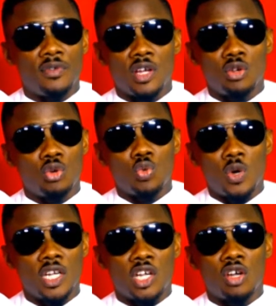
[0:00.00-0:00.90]
very good
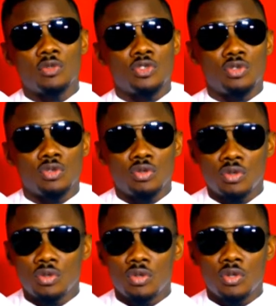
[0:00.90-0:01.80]
when it comes to
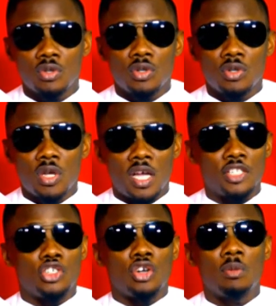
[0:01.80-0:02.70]
her
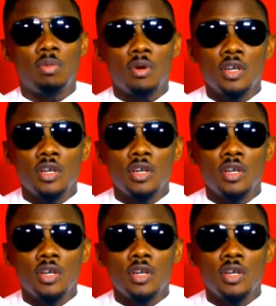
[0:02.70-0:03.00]
job.